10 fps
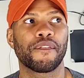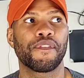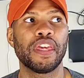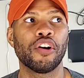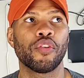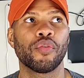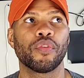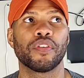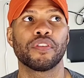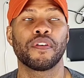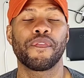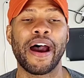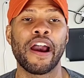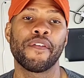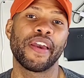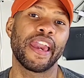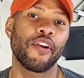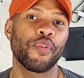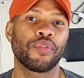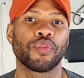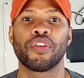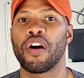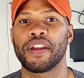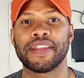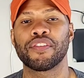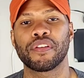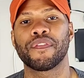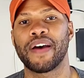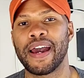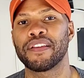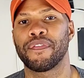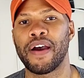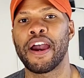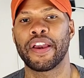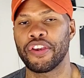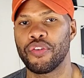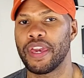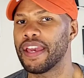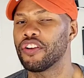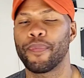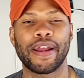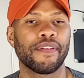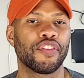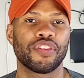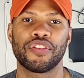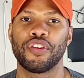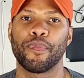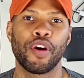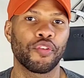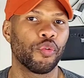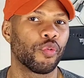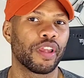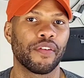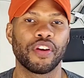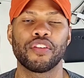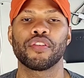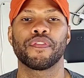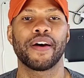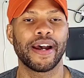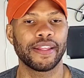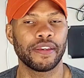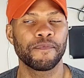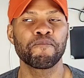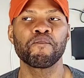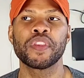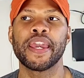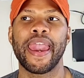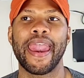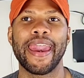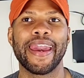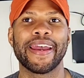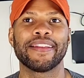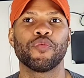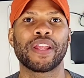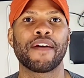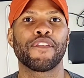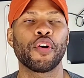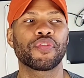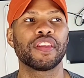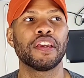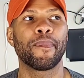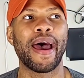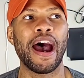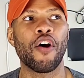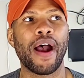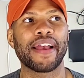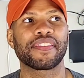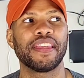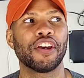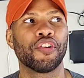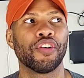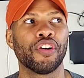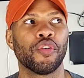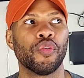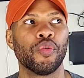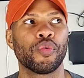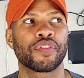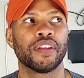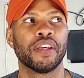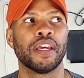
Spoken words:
Feel the fire of an Aries regardless. It's going to find the fire in you. It don't matter if it's just in your Mercury, whatever, it's going to find it. And when I first see him out, I see a girl who's